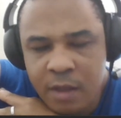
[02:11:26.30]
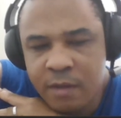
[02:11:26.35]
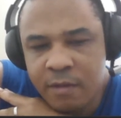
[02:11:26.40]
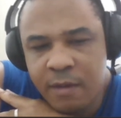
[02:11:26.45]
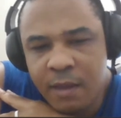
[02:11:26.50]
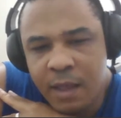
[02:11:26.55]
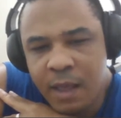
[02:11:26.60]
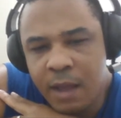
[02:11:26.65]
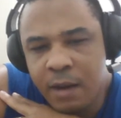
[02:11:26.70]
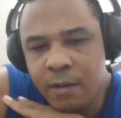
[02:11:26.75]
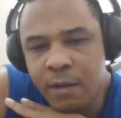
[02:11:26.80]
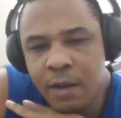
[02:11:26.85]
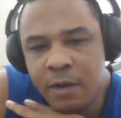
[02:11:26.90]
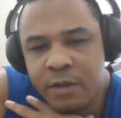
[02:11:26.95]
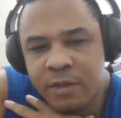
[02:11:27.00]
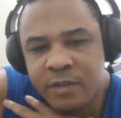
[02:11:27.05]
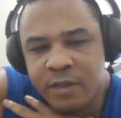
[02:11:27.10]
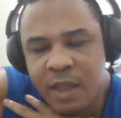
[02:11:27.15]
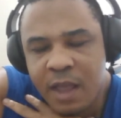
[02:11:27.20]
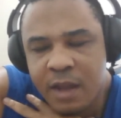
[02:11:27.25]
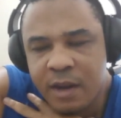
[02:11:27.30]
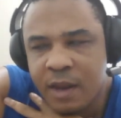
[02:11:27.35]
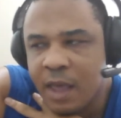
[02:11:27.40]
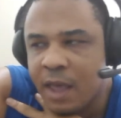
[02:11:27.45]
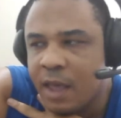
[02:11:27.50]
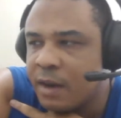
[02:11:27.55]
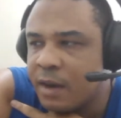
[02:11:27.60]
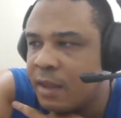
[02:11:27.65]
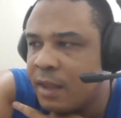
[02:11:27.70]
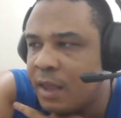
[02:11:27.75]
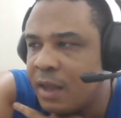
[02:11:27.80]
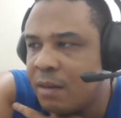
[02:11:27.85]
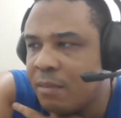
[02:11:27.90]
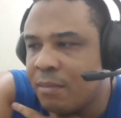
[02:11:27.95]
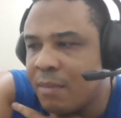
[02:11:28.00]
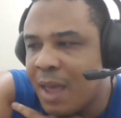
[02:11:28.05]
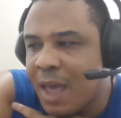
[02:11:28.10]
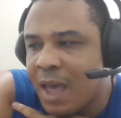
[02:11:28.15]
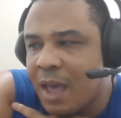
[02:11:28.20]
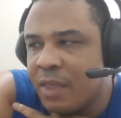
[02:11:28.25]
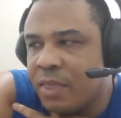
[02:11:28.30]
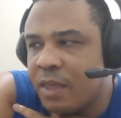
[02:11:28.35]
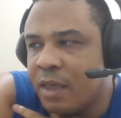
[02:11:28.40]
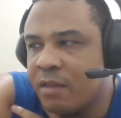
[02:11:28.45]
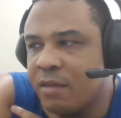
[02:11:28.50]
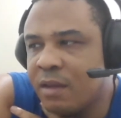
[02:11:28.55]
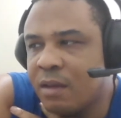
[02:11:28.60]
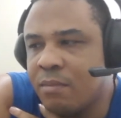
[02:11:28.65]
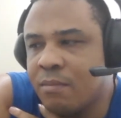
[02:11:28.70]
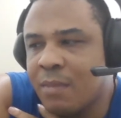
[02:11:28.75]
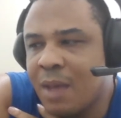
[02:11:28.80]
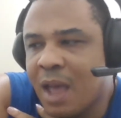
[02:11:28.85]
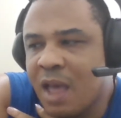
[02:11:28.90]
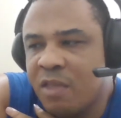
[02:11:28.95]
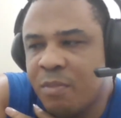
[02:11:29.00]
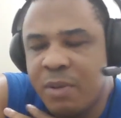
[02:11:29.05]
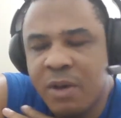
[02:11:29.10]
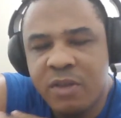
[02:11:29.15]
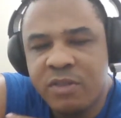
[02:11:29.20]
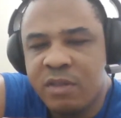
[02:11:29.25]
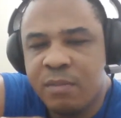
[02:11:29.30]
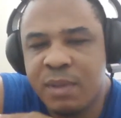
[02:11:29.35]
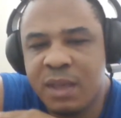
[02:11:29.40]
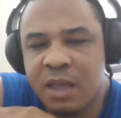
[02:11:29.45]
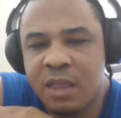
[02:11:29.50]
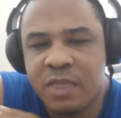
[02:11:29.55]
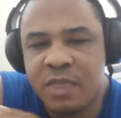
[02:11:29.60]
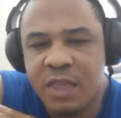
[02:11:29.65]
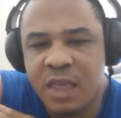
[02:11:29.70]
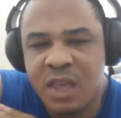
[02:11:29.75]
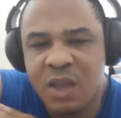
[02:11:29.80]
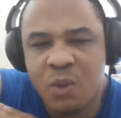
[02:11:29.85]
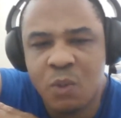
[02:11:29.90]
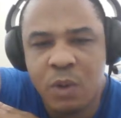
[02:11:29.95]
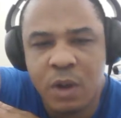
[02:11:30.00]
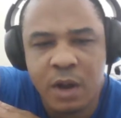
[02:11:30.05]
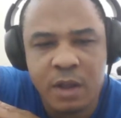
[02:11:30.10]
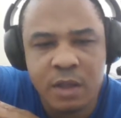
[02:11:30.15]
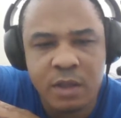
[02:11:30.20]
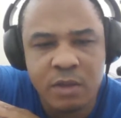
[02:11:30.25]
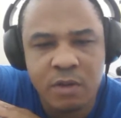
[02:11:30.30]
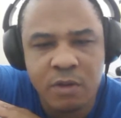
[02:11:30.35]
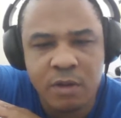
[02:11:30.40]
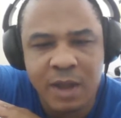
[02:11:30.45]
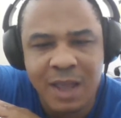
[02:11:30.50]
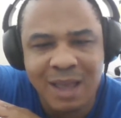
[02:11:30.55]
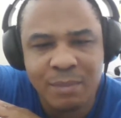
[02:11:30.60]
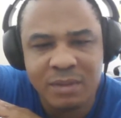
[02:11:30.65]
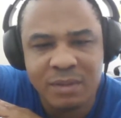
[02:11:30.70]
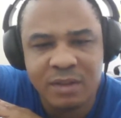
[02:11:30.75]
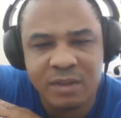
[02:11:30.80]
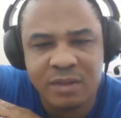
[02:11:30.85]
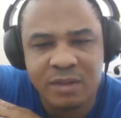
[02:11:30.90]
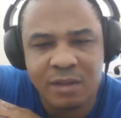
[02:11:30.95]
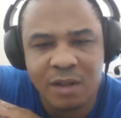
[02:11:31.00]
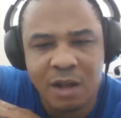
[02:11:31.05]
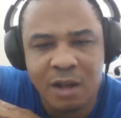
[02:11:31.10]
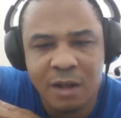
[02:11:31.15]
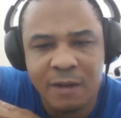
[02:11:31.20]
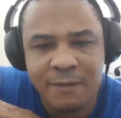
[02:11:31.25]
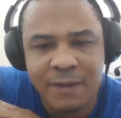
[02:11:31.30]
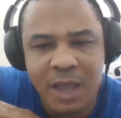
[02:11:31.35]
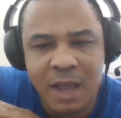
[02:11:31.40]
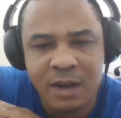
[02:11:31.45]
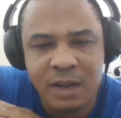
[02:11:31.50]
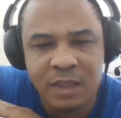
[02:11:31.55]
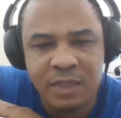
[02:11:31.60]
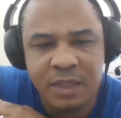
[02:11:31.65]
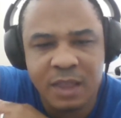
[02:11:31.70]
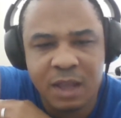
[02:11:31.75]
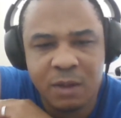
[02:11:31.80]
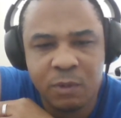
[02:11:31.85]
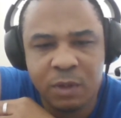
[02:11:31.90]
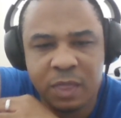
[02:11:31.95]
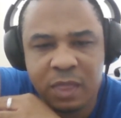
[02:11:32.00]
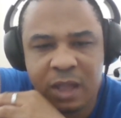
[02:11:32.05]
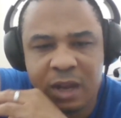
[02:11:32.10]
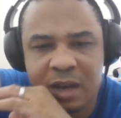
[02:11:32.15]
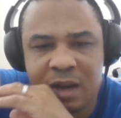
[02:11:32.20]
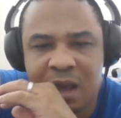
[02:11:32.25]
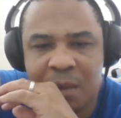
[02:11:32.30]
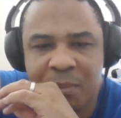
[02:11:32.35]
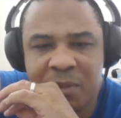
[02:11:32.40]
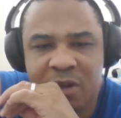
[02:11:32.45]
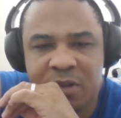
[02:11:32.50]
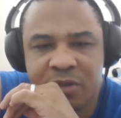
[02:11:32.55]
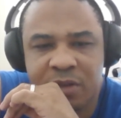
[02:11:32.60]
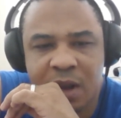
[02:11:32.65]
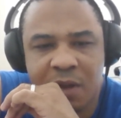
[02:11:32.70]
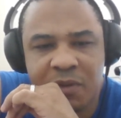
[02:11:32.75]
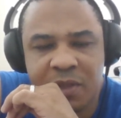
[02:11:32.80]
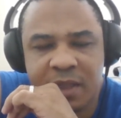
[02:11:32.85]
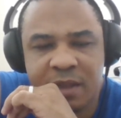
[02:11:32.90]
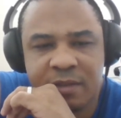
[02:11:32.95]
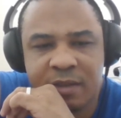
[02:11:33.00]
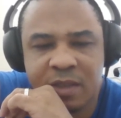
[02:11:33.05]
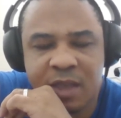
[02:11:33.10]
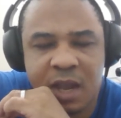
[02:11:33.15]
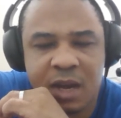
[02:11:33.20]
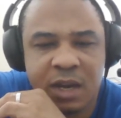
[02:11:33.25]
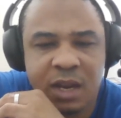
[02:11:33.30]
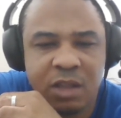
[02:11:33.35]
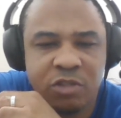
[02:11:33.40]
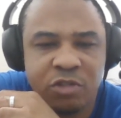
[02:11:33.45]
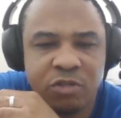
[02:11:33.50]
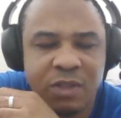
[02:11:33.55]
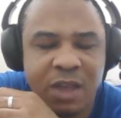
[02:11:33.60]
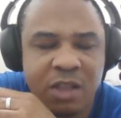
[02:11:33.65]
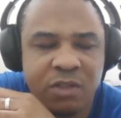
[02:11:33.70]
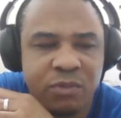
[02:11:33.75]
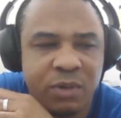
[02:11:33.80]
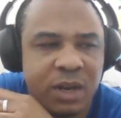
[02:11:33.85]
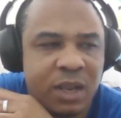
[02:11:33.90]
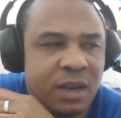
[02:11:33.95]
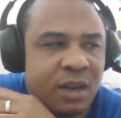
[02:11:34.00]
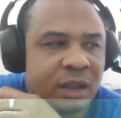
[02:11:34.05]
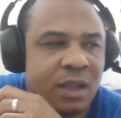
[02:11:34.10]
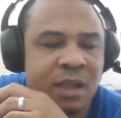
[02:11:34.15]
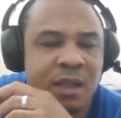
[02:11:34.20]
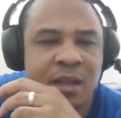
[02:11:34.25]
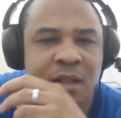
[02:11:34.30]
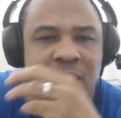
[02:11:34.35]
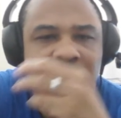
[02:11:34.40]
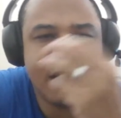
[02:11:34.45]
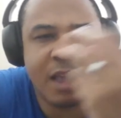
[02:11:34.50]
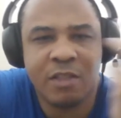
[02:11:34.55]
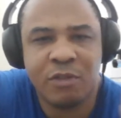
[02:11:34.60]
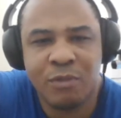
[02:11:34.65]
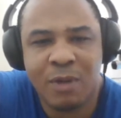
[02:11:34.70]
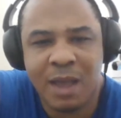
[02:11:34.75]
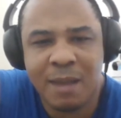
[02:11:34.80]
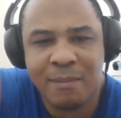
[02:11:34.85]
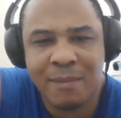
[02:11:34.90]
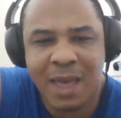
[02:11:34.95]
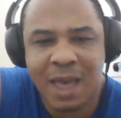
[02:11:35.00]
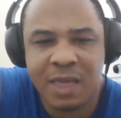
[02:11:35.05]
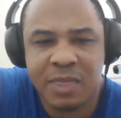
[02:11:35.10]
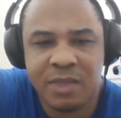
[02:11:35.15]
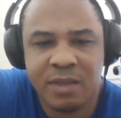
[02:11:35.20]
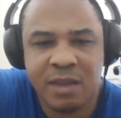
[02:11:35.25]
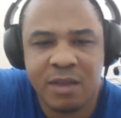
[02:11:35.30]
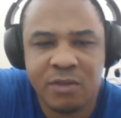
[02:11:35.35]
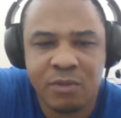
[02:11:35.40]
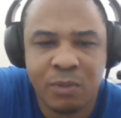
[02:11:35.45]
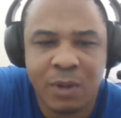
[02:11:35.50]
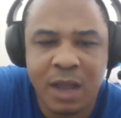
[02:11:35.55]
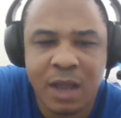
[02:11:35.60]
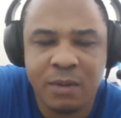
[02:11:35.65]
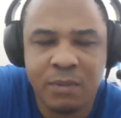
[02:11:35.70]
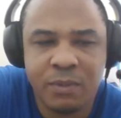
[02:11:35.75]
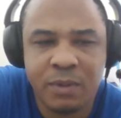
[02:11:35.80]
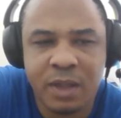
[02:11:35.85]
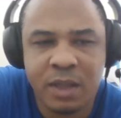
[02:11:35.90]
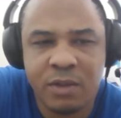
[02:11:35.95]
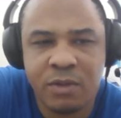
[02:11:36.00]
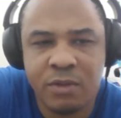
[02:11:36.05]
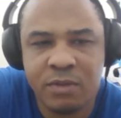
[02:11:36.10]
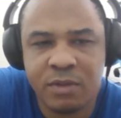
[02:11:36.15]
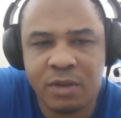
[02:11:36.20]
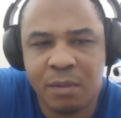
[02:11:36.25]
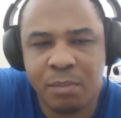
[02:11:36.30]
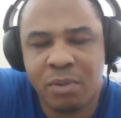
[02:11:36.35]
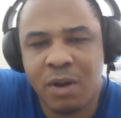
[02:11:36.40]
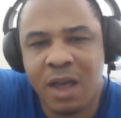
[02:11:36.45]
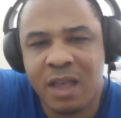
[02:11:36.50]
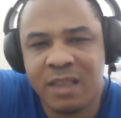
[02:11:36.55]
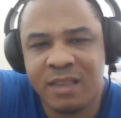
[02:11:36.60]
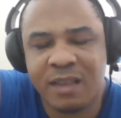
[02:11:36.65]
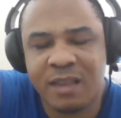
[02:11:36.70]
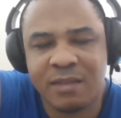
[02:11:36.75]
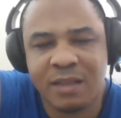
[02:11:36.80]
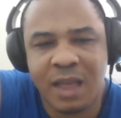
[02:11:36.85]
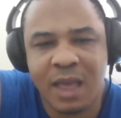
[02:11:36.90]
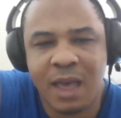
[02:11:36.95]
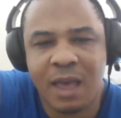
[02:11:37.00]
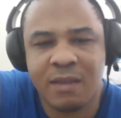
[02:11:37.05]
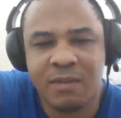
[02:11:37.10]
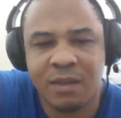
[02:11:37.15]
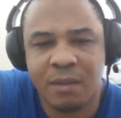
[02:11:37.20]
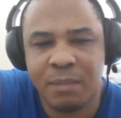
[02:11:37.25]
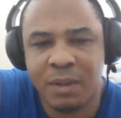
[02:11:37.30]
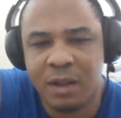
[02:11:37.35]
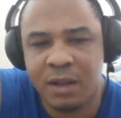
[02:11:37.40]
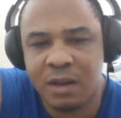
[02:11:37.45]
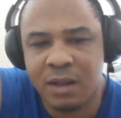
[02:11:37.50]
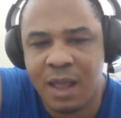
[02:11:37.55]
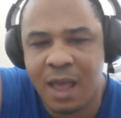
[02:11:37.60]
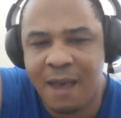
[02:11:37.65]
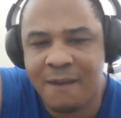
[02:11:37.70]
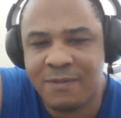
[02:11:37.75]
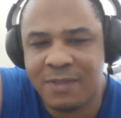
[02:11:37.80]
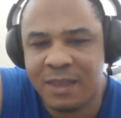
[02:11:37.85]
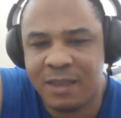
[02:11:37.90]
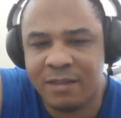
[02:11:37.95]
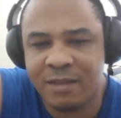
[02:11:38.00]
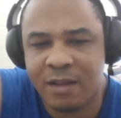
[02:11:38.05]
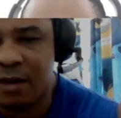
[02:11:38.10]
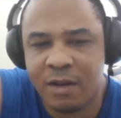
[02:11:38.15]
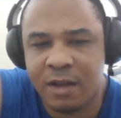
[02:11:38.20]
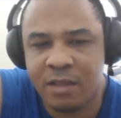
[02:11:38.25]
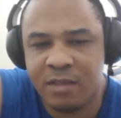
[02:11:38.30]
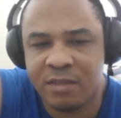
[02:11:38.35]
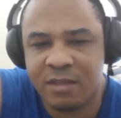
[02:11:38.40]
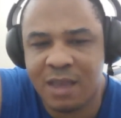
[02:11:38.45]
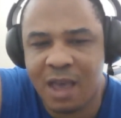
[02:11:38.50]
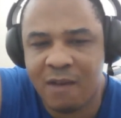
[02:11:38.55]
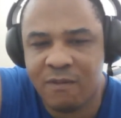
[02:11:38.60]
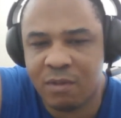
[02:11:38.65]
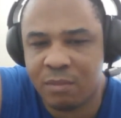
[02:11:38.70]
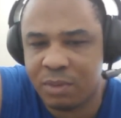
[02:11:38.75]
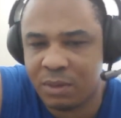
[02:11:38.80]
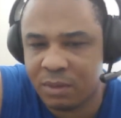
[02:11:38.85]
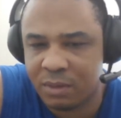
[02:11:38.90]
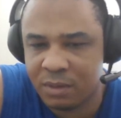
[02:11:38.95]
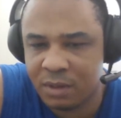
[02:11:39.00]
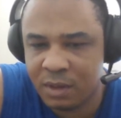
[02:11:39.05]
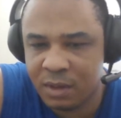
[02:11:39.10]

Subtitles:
See, I don't understand that. In math, isn't math supposed to be a thing where you're able to solve anything within numbers and everything to that nature? That's why math is. Why do we use a process that has the ability to have things that are unsolvable?